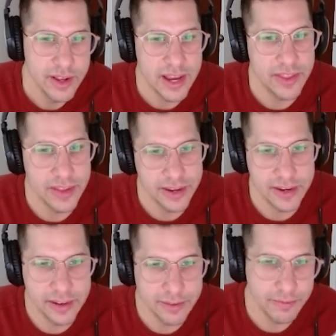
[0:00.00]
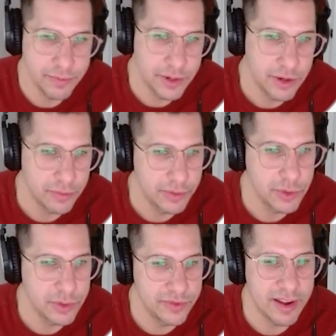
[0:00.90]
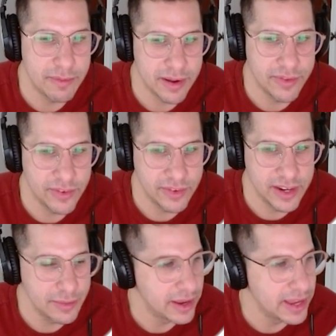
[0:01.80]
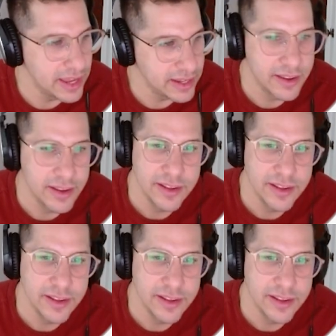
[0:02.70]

And then, you know, between 5 by 5 and 8 by 8,